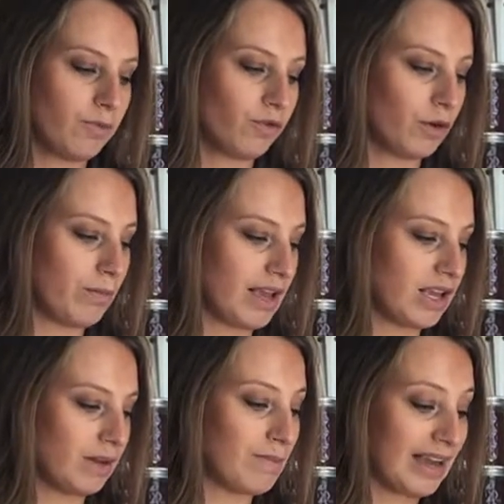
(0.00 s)
for
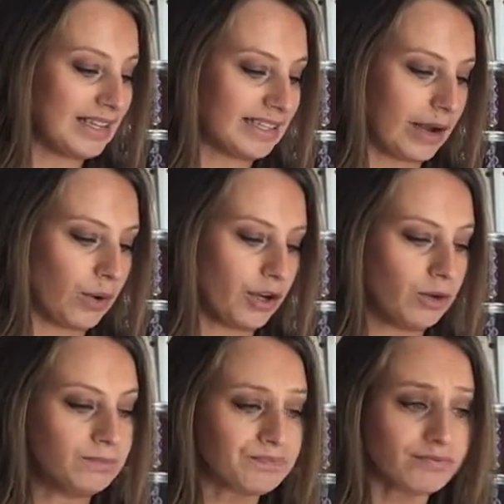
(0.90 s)
making my
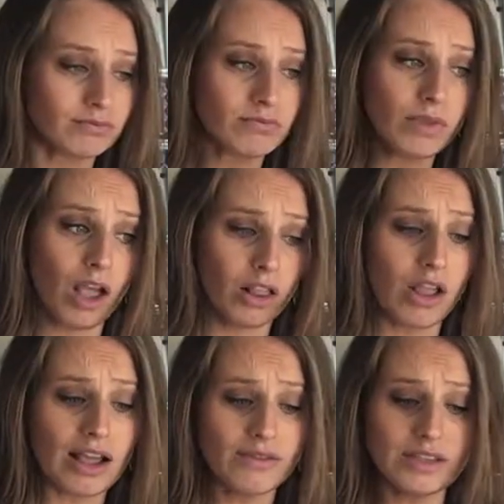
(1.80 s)
sourdough. A
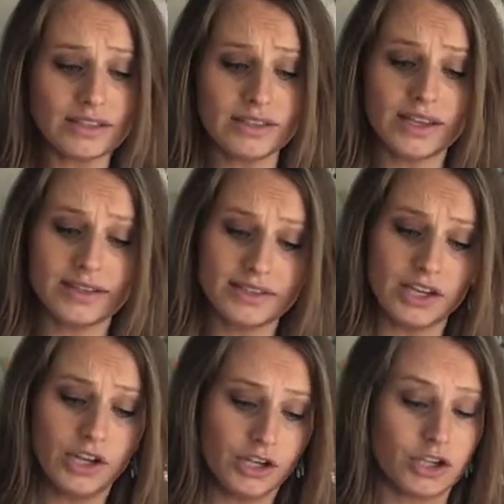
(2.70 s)
lot of these things
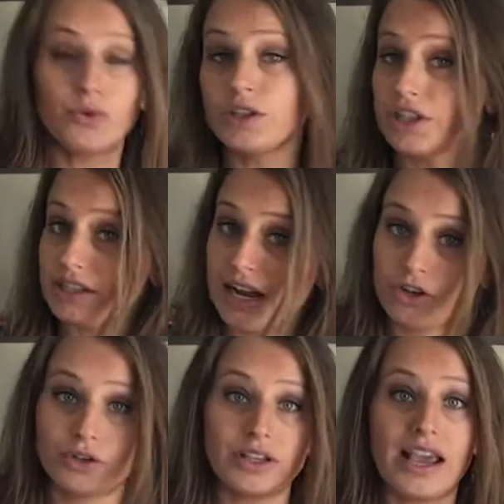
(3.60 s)
you will just
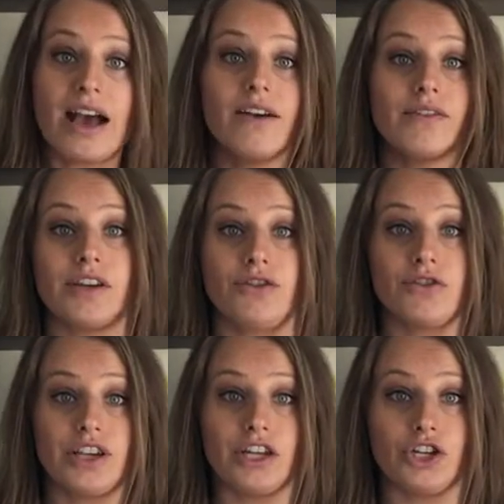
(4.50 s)
naturally have in your
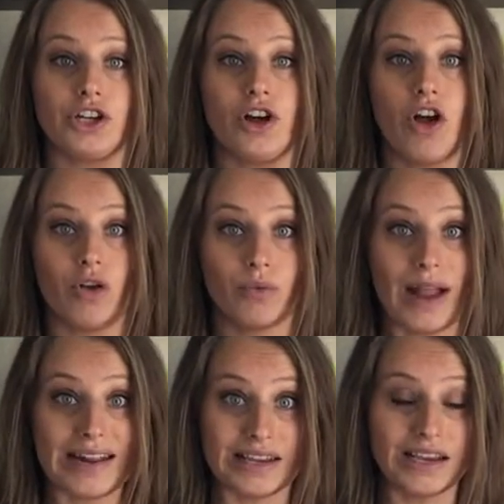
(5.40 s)
kitchen
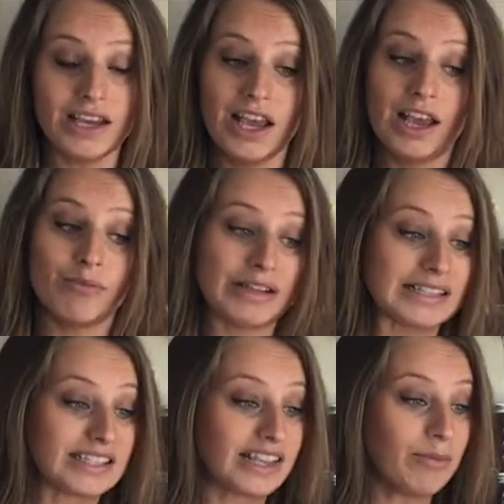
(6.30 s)
already, but
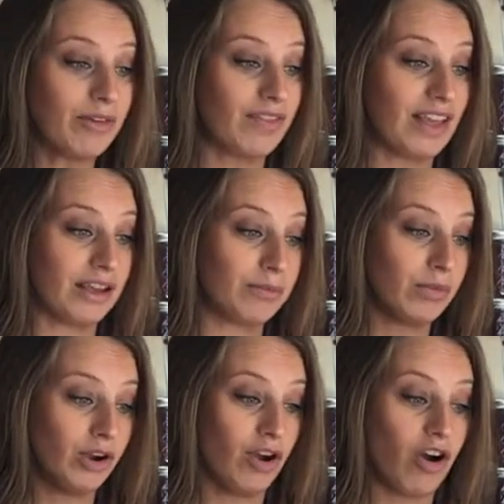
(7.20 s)
some of them
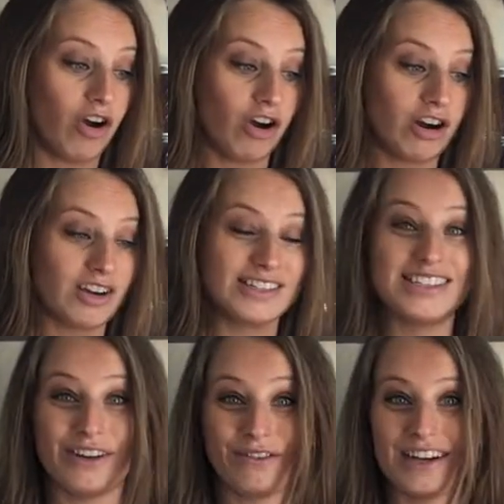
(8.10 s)
are
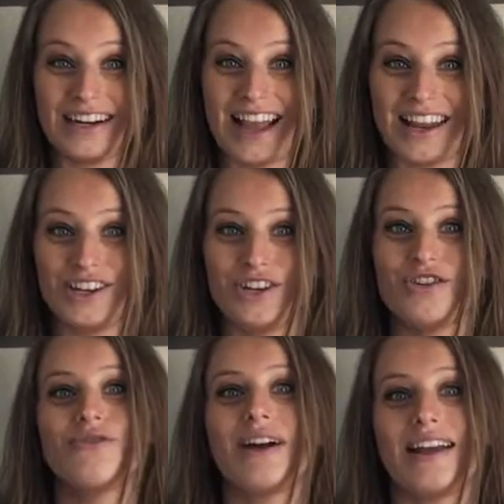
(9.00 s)
different and
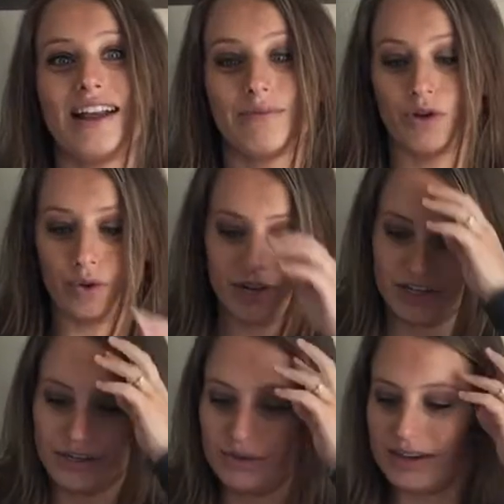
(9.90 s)
new, and I'm going
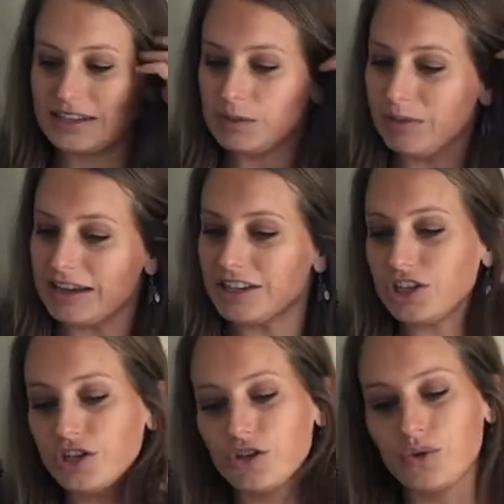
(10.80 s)
to explain
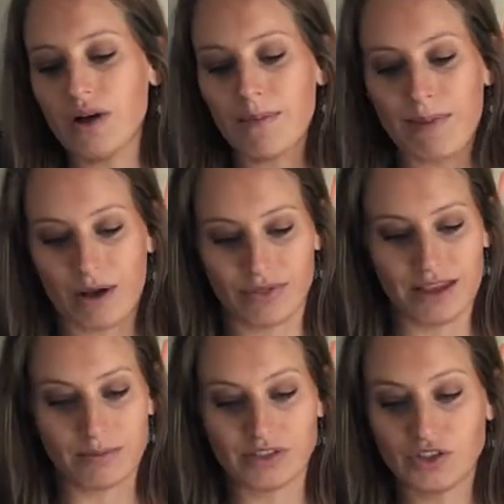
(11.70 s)
to you about
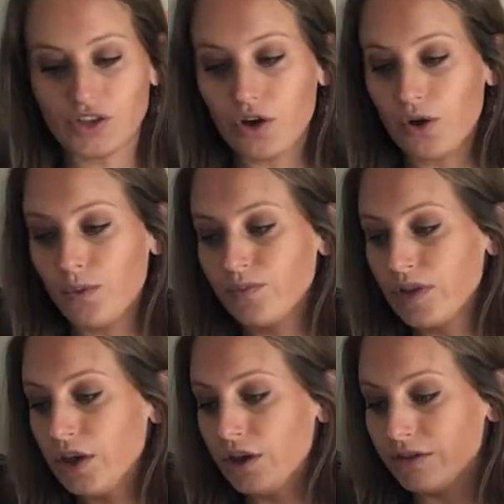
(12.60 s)
them. So
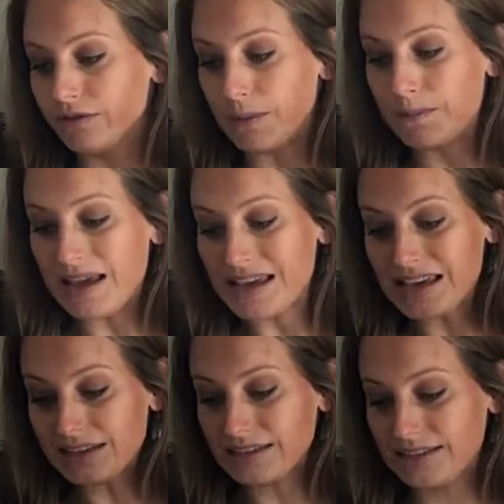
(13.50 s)
for
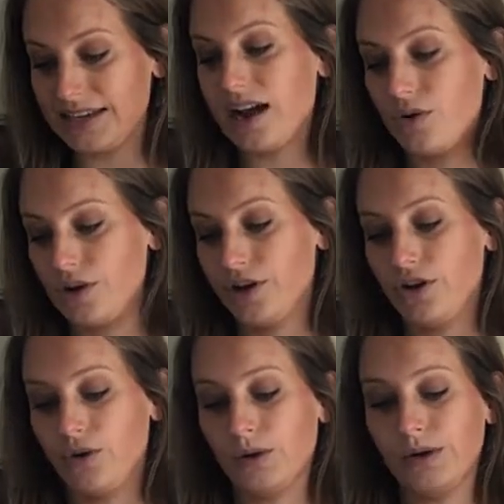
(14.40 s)
making
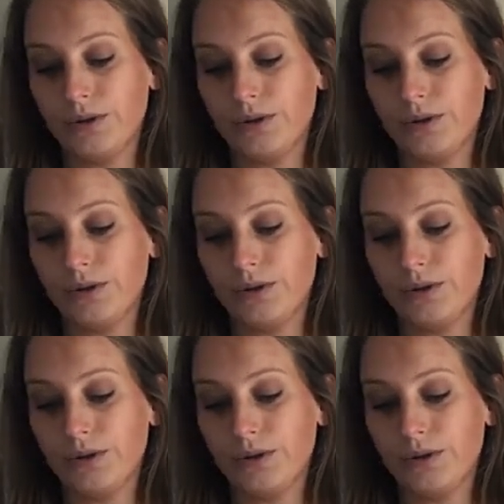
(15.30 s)
sourdough,